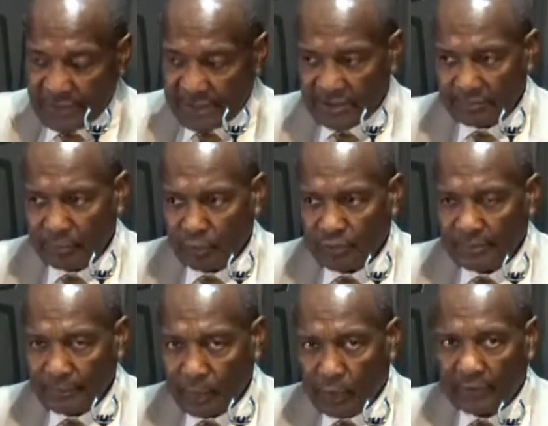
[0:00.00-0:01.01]
That's the most
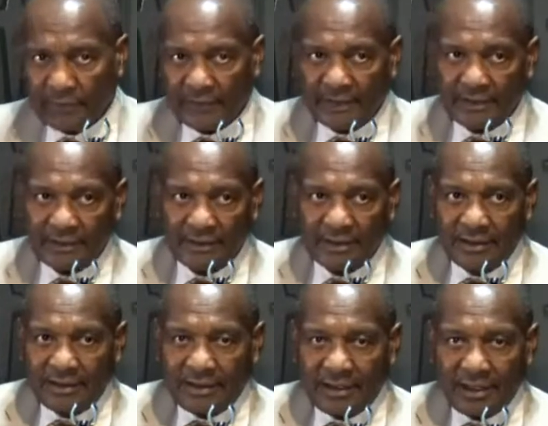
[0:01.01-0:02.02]
important thing
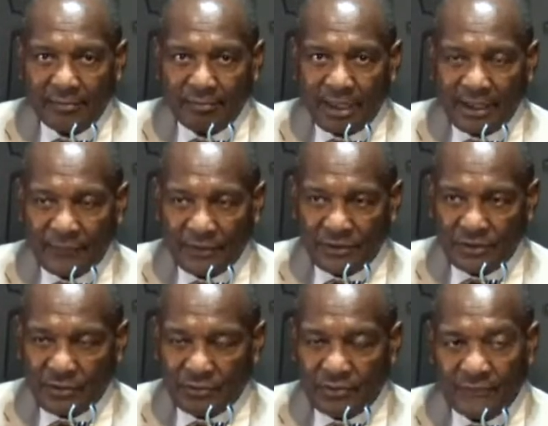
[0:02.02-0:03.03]
about this
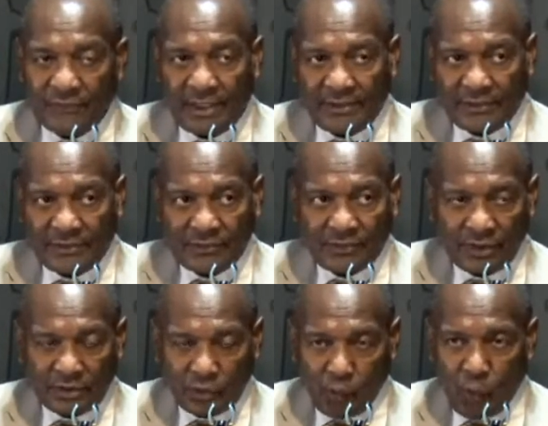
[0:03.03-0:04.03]
series of lessons
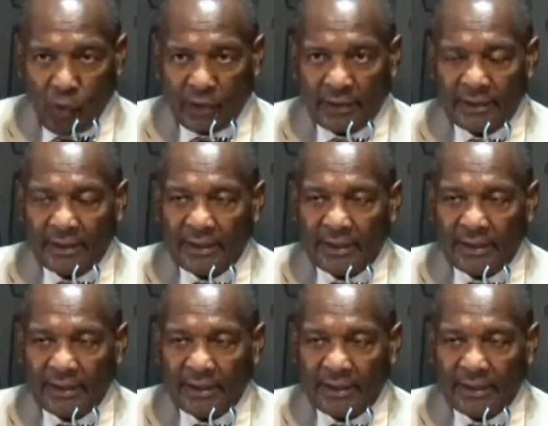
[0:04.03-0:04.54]
this quarter.